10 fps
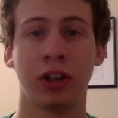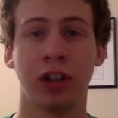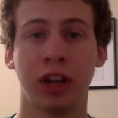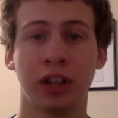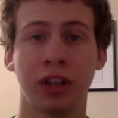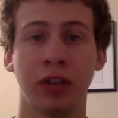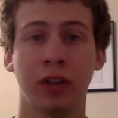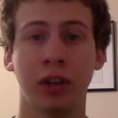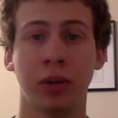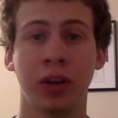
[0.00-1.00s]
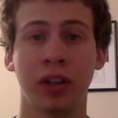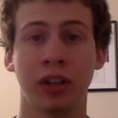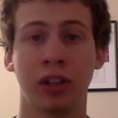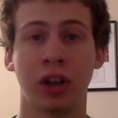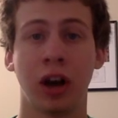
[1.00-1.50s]
Jesse Ridgway's
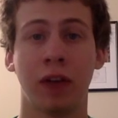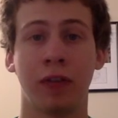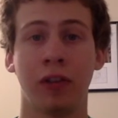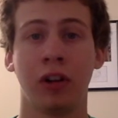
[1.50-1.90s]
stuff.